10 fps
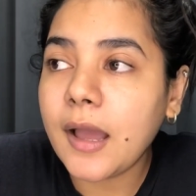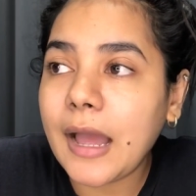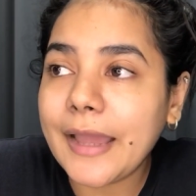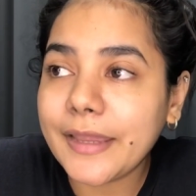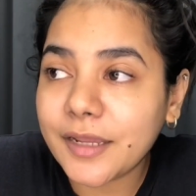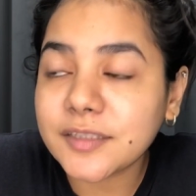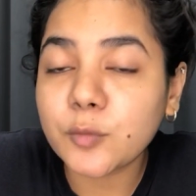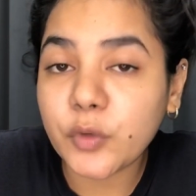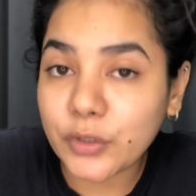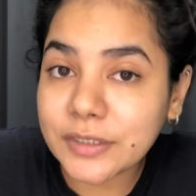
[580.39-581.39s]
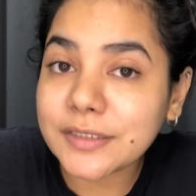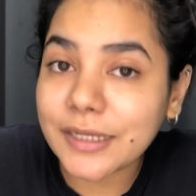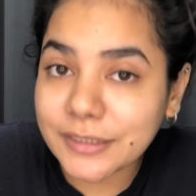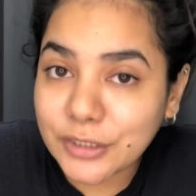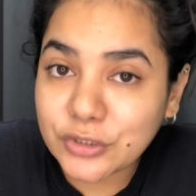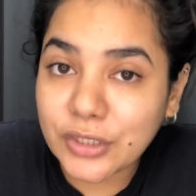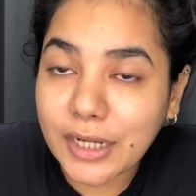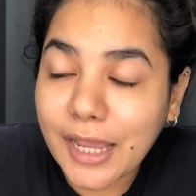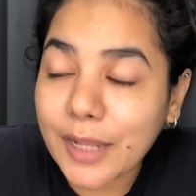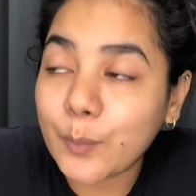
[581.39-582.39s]
I experienced that itching,
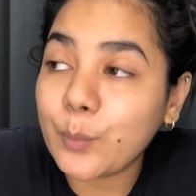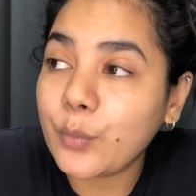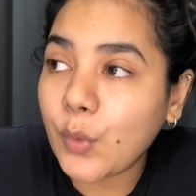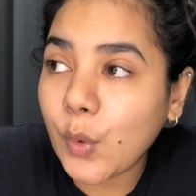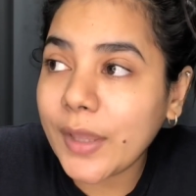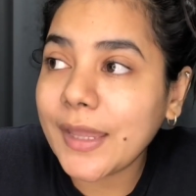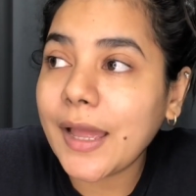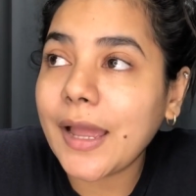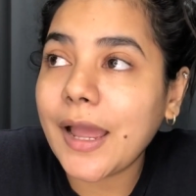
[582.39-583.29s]
and boy,